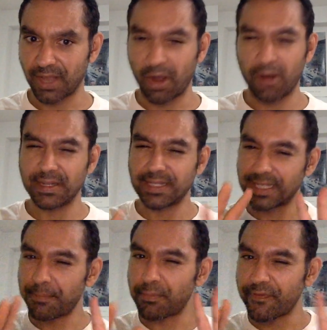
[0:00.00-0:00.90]
are in
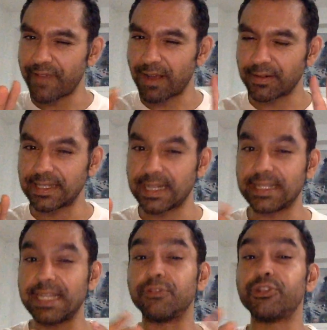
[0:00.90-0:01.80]
some profound sense
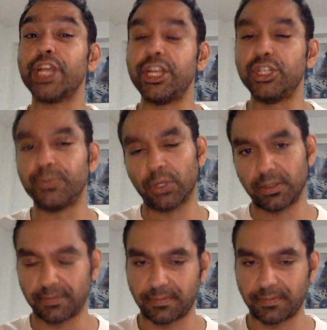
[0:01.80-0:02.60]
interchangeable.